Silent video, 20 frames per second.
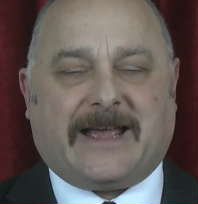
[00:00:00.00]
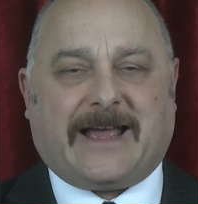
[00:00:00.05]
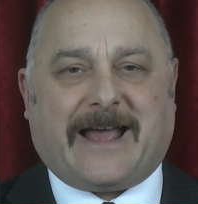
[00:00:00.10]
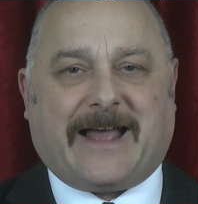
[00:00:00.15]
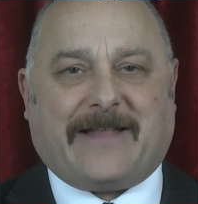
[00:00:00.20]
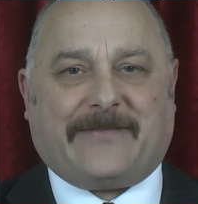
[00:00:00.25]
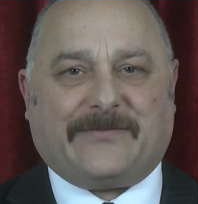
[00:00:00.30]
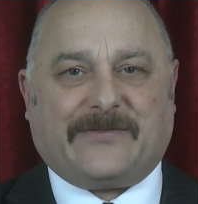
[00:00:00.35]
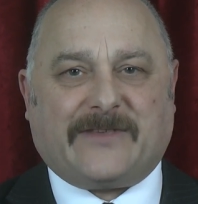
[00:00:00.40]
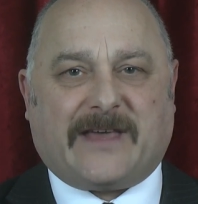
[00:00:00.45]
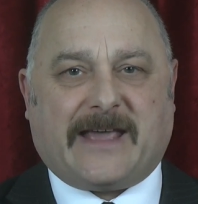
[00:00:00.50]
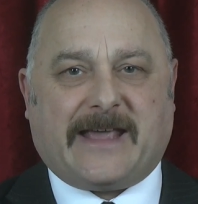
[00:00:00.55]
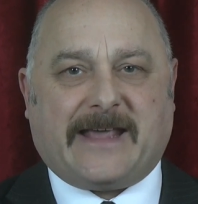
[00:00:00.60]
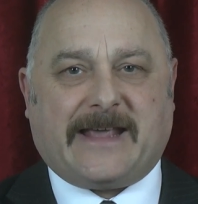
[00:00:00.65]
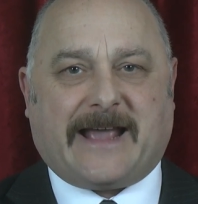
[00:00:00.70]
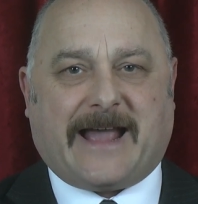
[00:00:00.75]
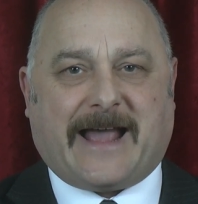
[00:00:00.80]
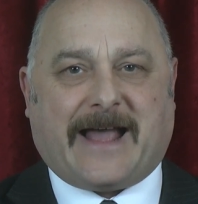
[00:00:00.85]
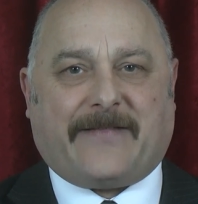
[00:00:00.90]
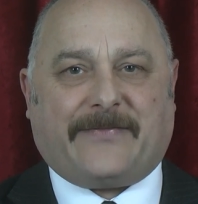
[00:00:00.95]
and
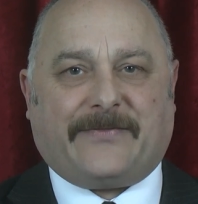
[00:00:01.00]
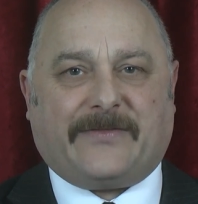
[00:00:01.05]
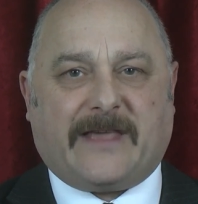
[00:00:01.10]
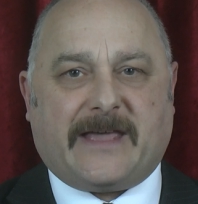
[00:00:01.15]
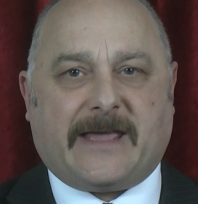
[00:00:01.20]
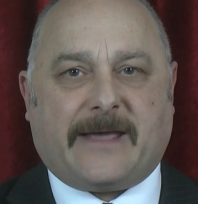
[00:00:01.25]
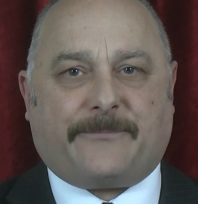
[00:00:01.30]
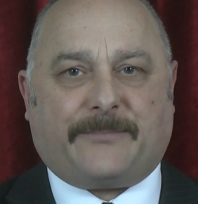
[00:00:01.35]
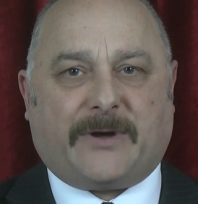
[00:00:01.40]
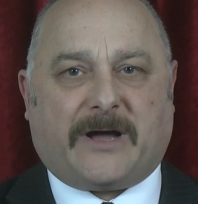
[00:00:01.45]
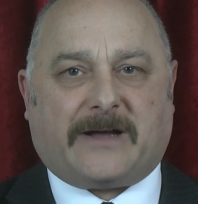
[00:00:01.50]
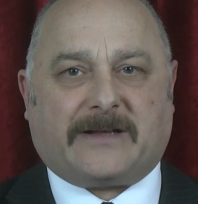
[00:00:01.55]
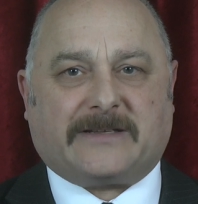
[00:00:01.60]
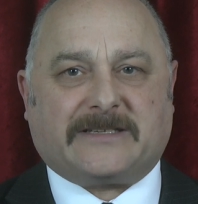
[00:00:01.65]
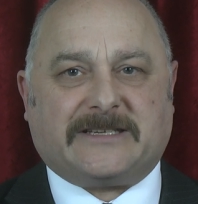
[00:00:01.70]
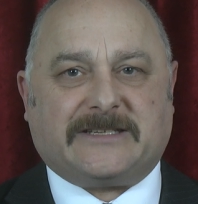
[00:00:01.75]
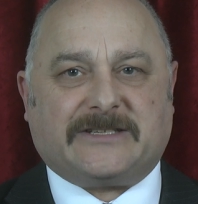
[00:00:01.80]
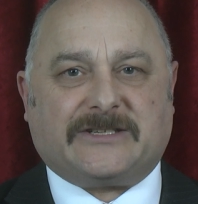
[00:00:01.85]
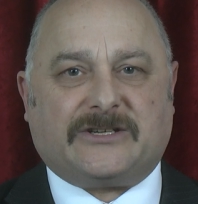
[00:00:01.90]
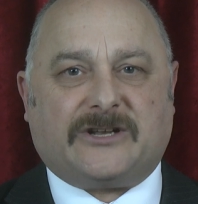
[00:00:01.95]
they and their
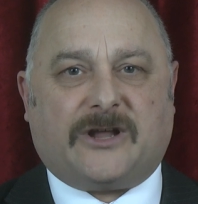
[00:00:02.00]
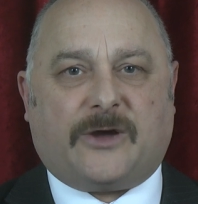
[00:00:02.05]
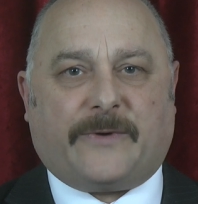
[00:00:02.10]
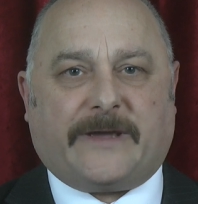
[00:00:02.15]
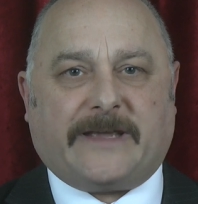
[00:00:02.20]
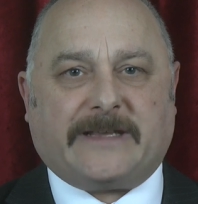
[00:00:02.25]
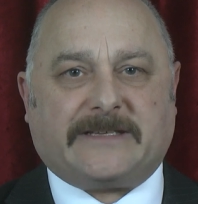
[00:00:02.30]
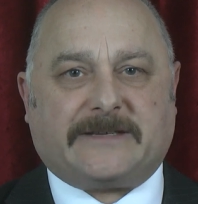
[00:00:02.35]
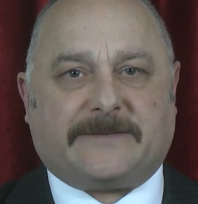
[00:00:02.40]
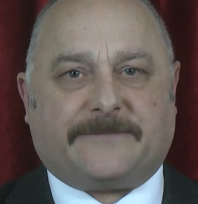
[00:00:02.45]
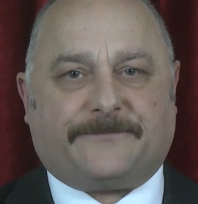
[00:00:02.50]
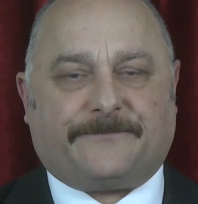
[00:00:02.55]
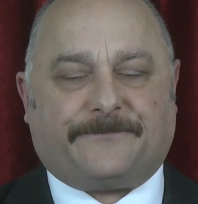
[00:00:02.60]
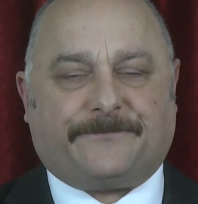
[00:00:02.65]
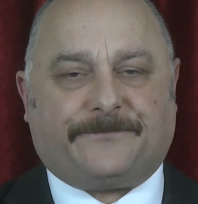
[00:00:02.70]
parties know it.